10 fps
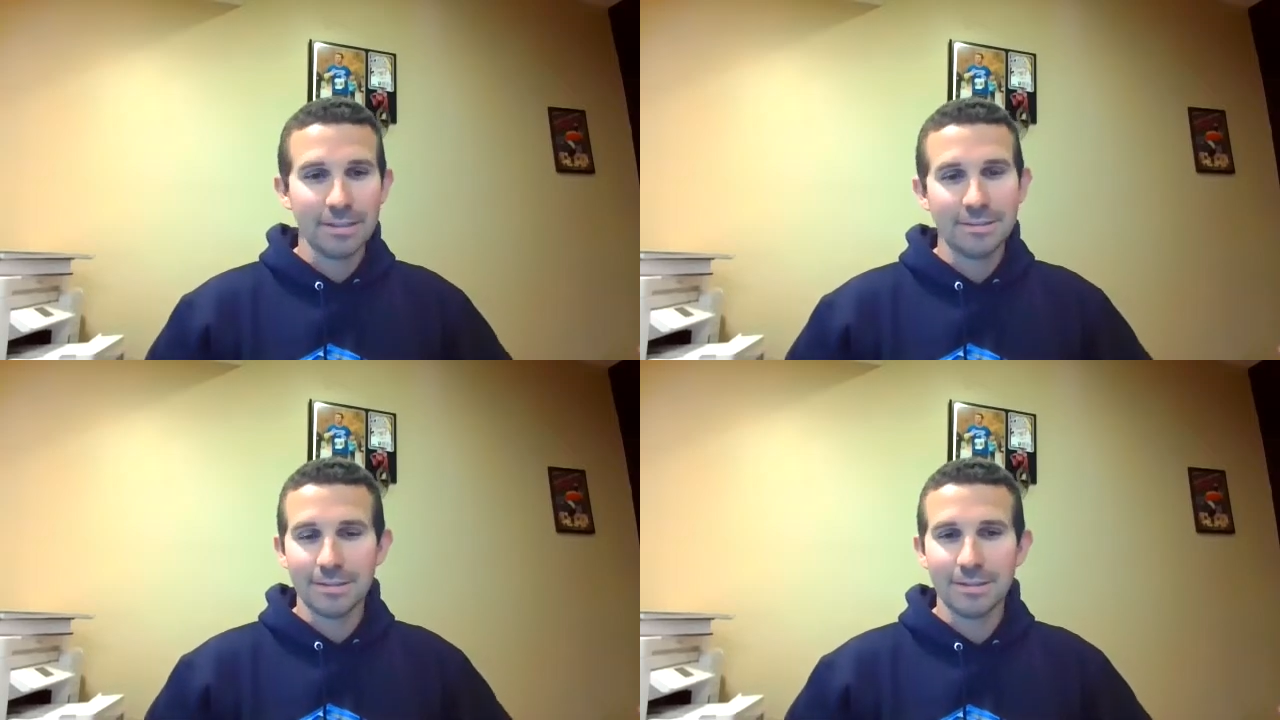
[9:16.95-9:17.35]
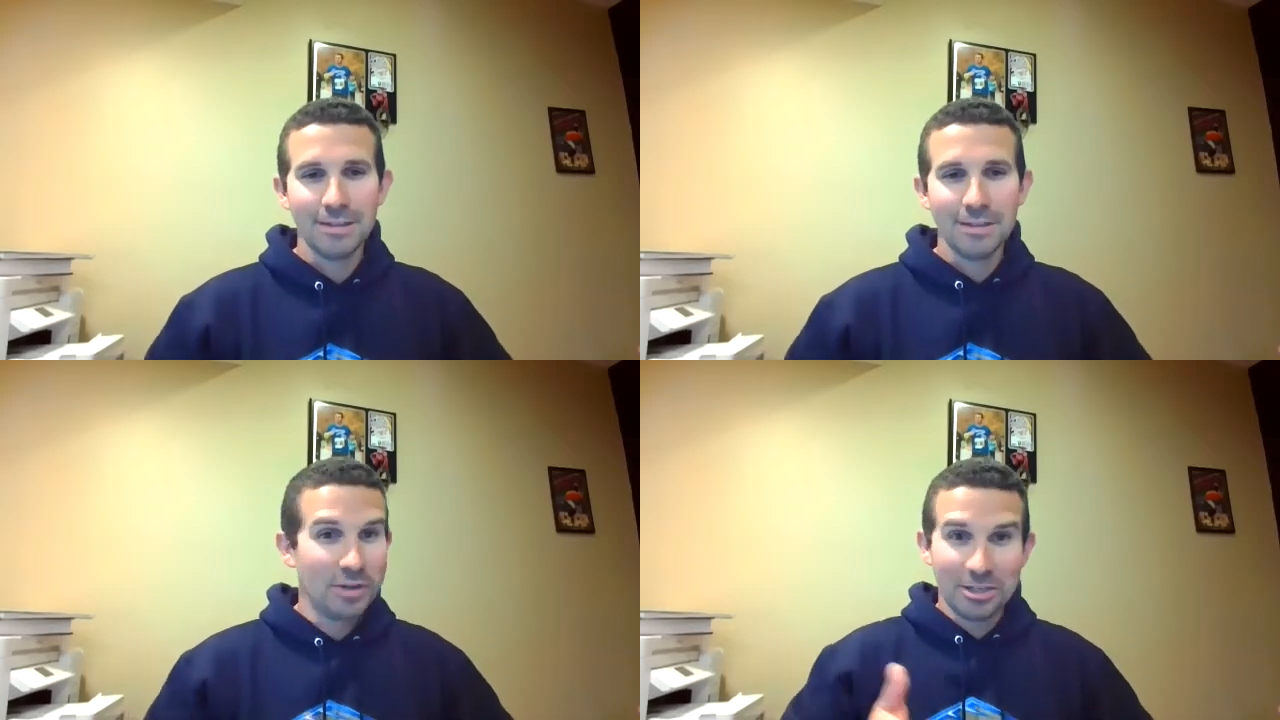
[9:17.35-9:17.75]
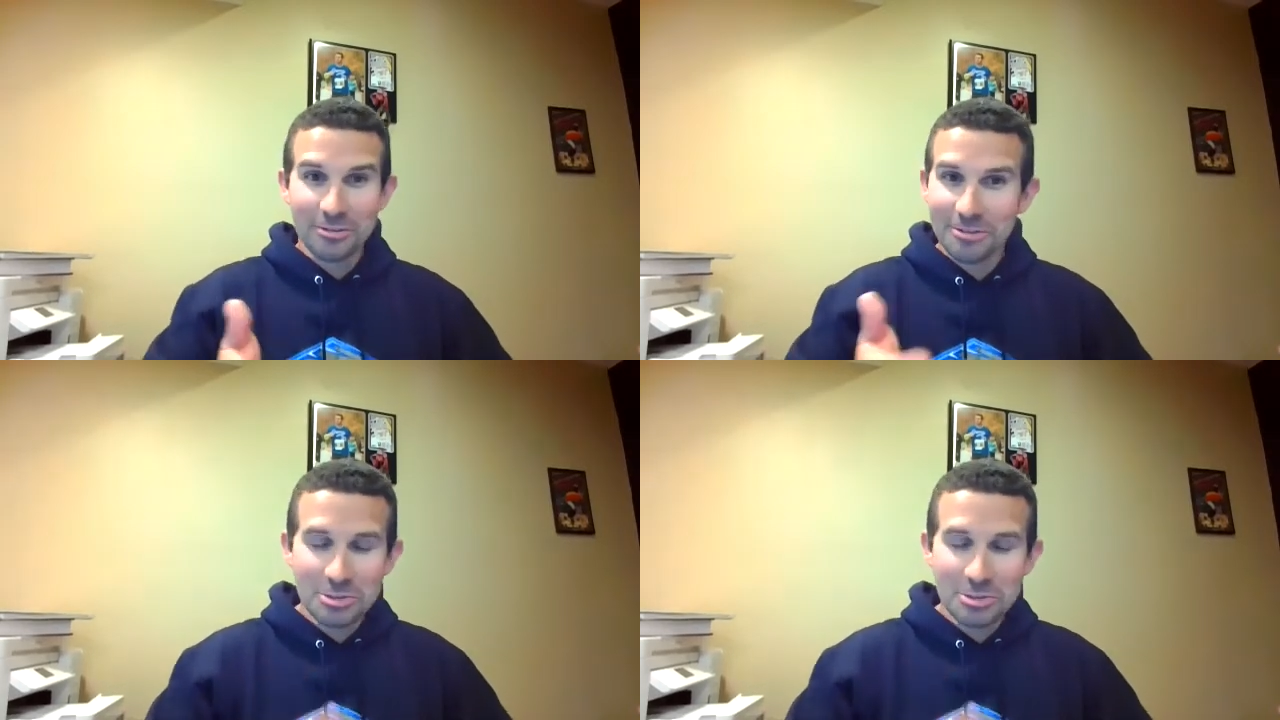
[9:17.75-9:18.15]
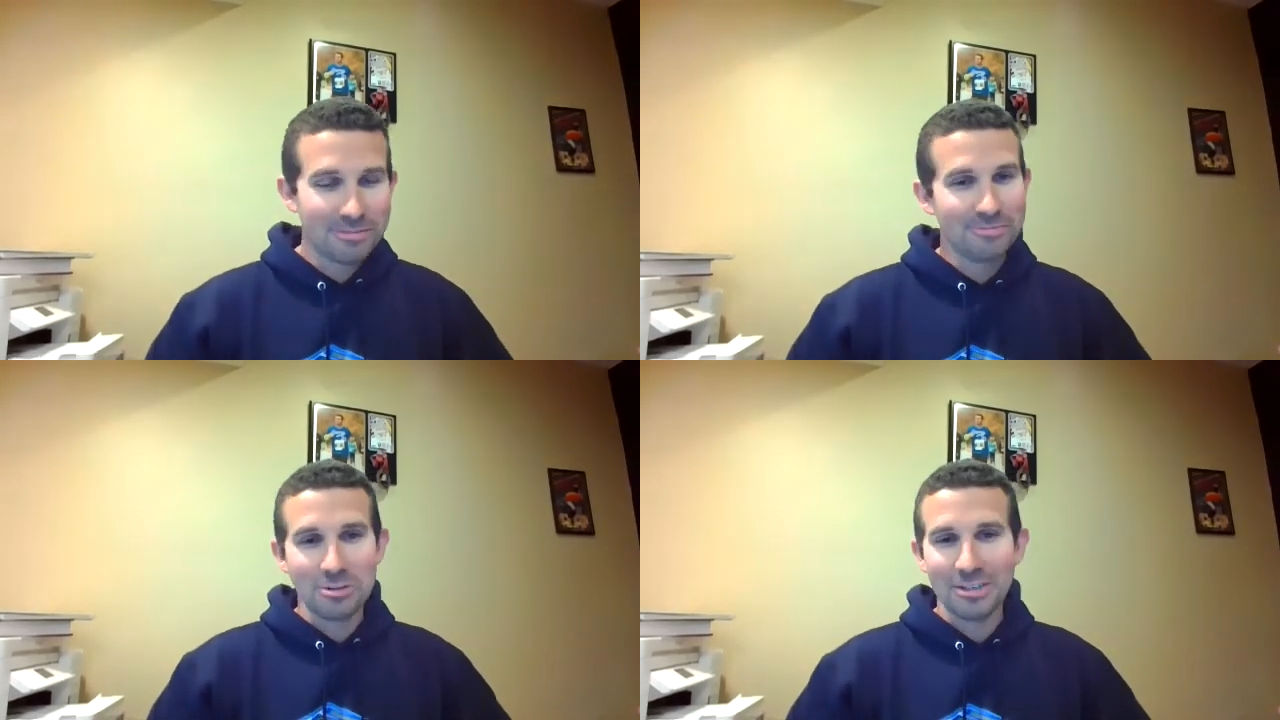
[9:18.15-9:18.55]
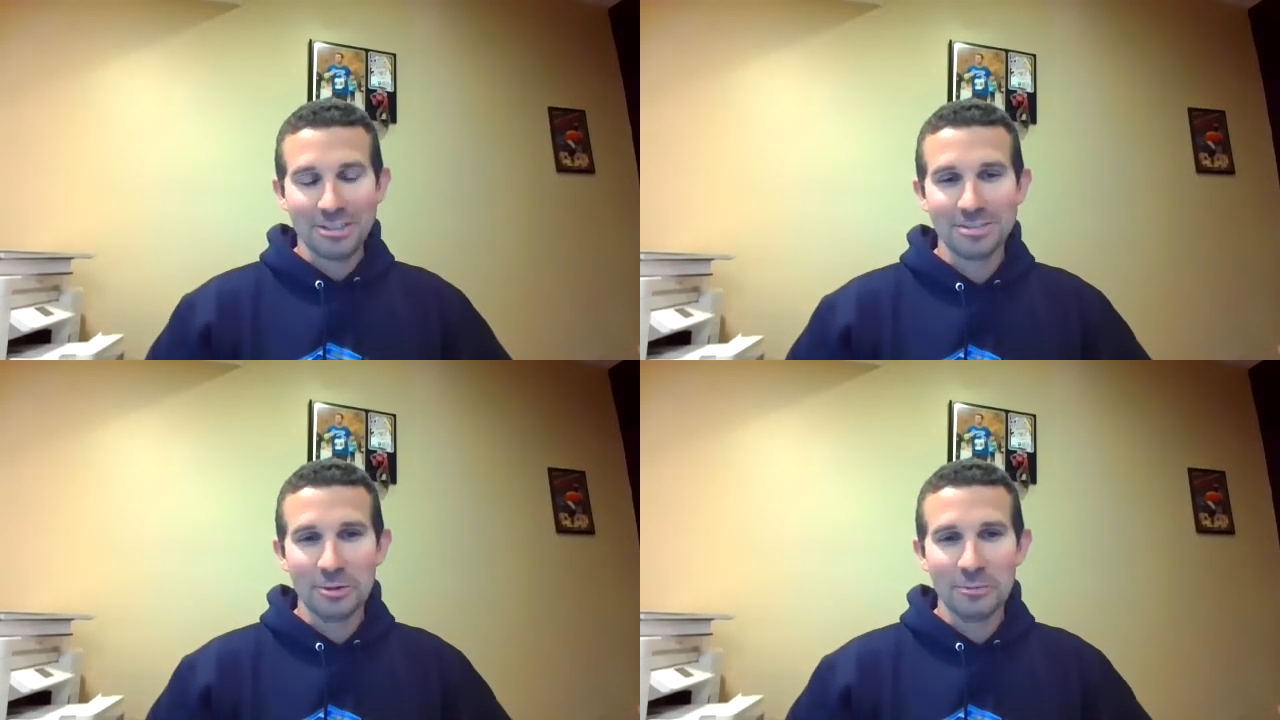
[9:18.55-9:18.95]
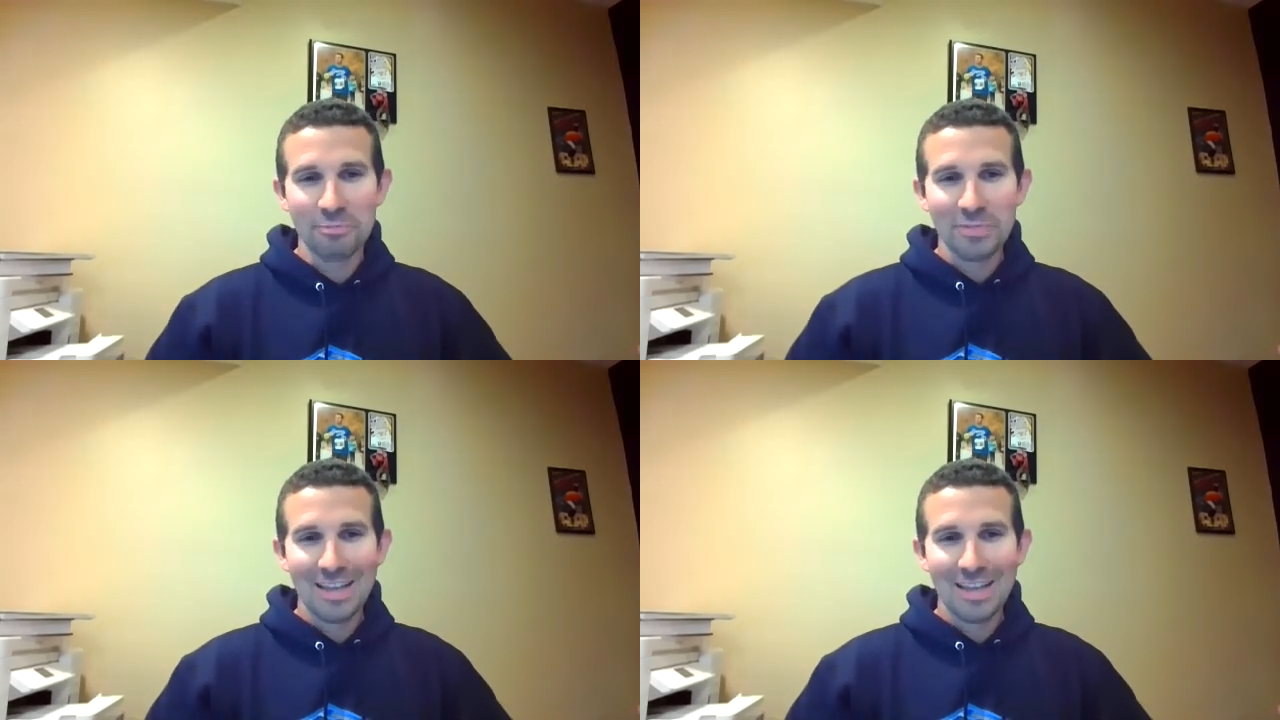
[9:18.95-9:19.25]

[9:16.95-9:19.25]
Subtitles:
to doing interviews with folks like yourself. So